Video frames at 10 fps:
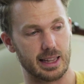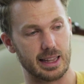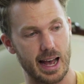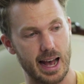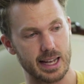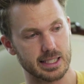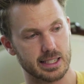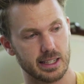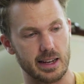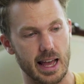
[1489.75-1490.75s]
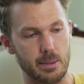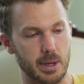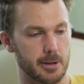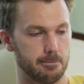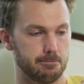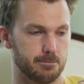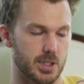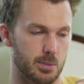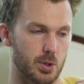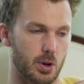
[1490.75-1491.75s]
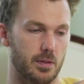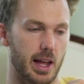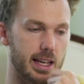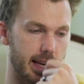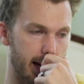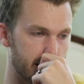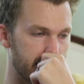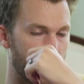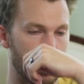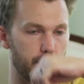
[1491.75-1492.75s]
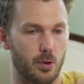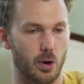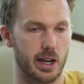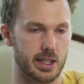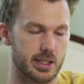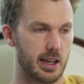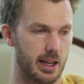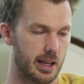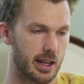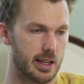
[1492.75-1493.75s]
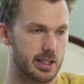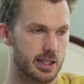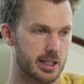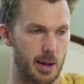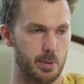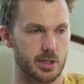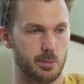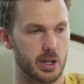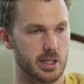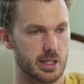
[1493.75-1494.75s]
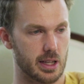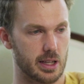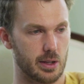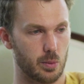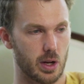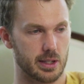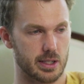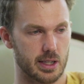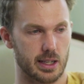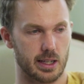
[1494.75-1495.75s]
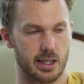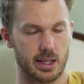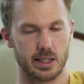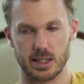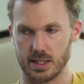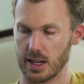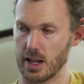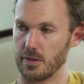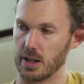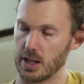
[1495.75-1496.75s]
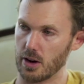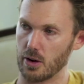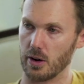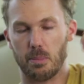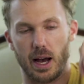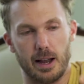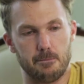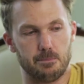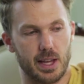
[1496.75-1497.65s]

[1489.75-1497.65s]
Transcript: Last naming some sort of like catchy name for it and i put some pretty silly ones in the in the sunday video but